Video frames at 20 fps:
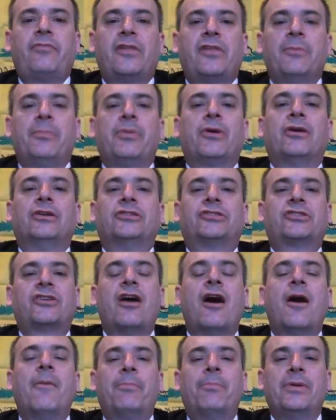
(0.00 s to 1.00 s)
because
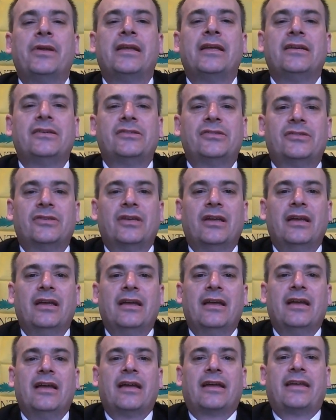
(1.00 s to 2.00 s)
companies
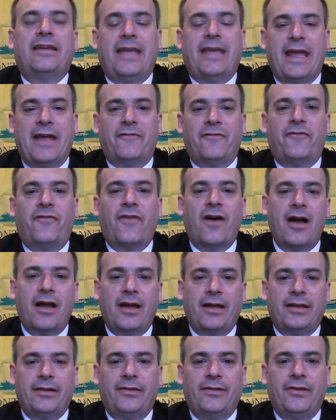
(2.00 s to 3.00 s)
can't
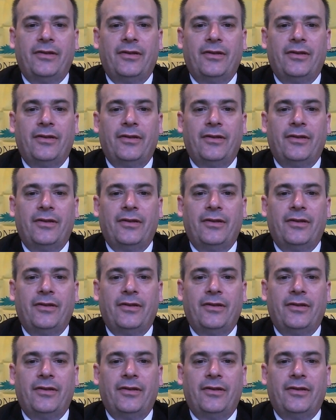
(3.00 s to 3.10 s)
find